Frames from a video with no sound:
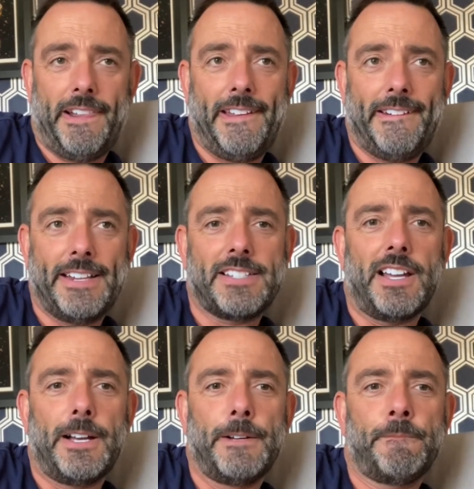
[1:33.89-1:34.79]
in a
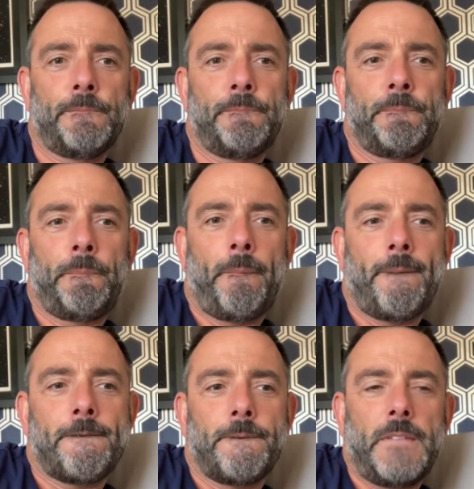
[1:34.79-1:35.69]
guitar.
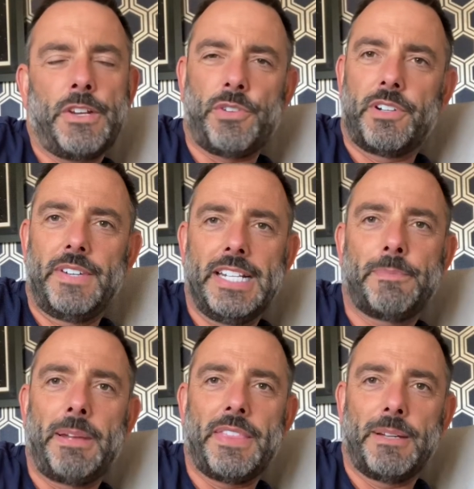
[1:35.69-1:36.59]
Should I really
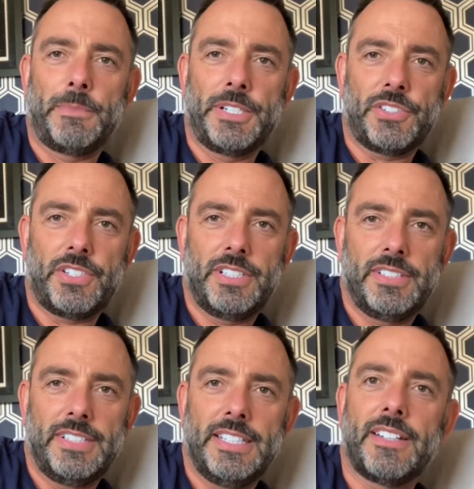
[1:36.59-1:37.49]
spend that much?
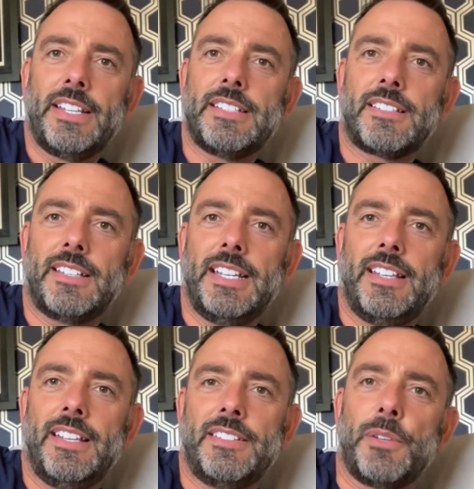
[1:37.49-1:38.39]
You know, is
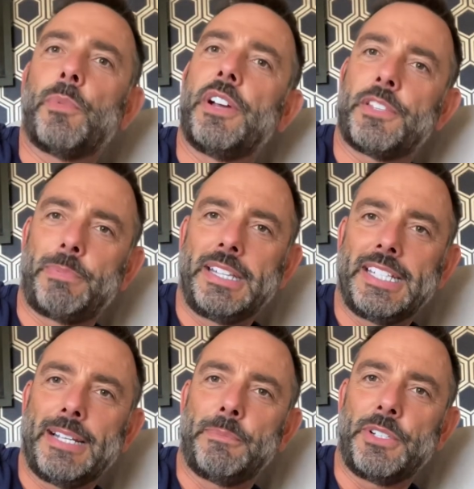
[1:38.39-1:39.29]
it worth
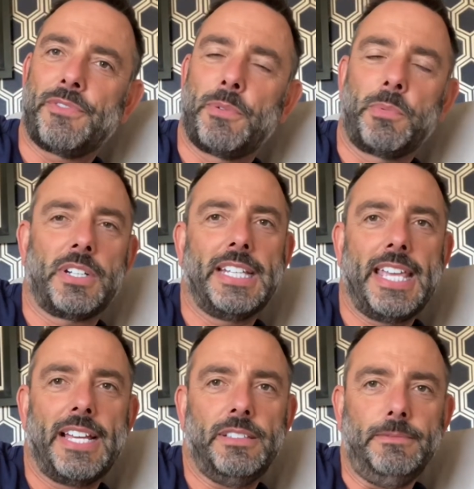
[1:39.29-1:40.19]
spending that much for what I get?